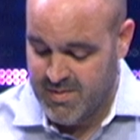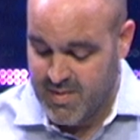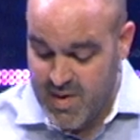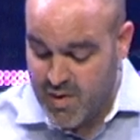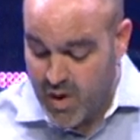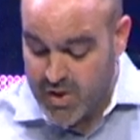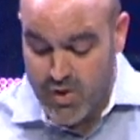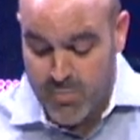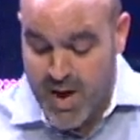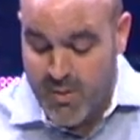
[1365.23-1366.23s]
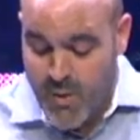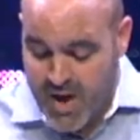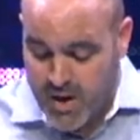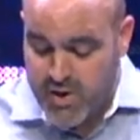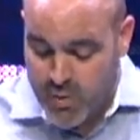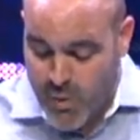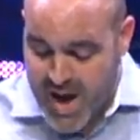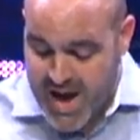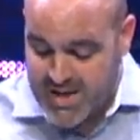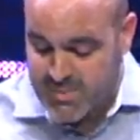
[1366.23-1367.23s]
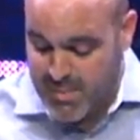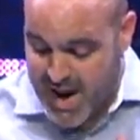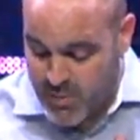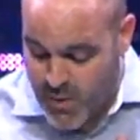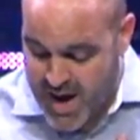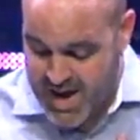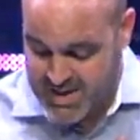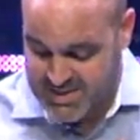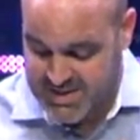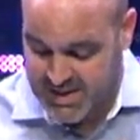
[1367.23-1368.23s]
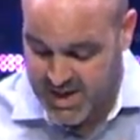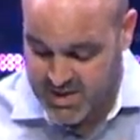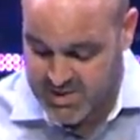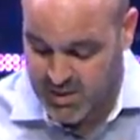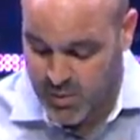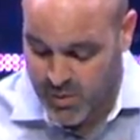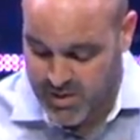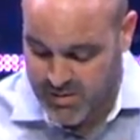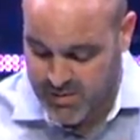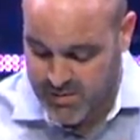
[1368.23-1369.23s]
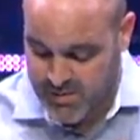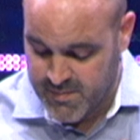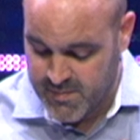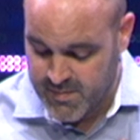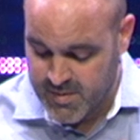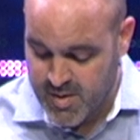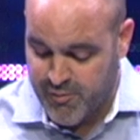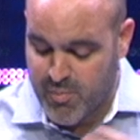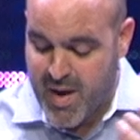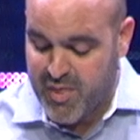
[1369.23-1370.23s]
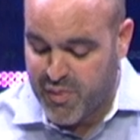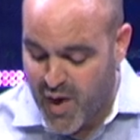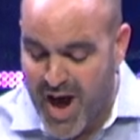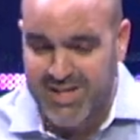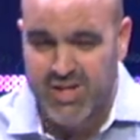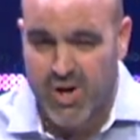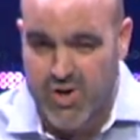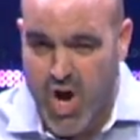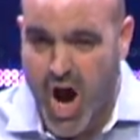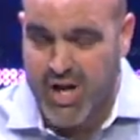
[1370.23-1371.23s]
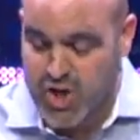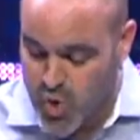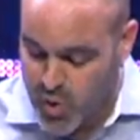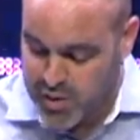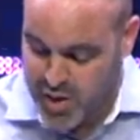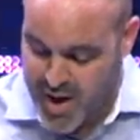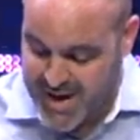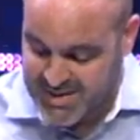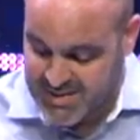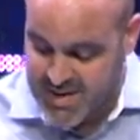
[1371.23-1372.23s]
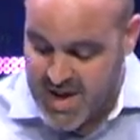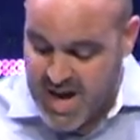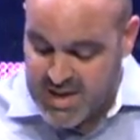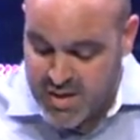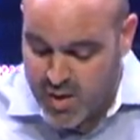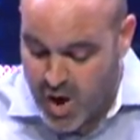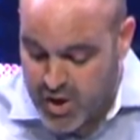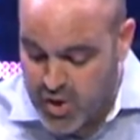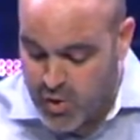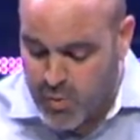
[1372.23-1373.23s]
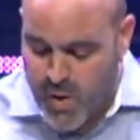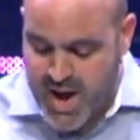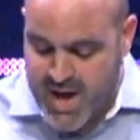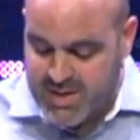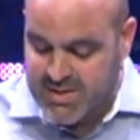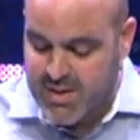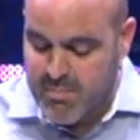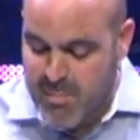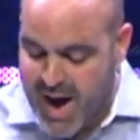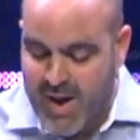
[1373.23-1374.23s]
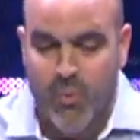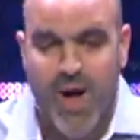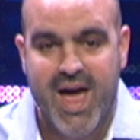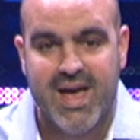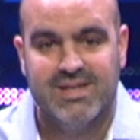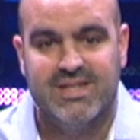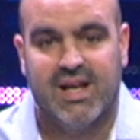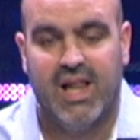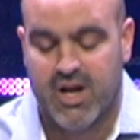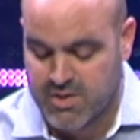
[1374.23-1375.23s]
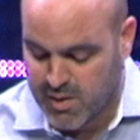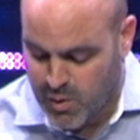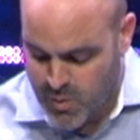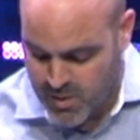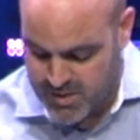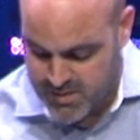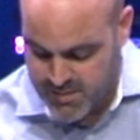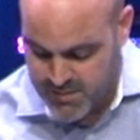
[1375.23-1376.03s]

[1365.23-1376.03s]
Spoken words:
Neither are your ways my ways, declares the Lord. For my thoughts are not your thoughts, and neither are your ways my ways, declares the Lord.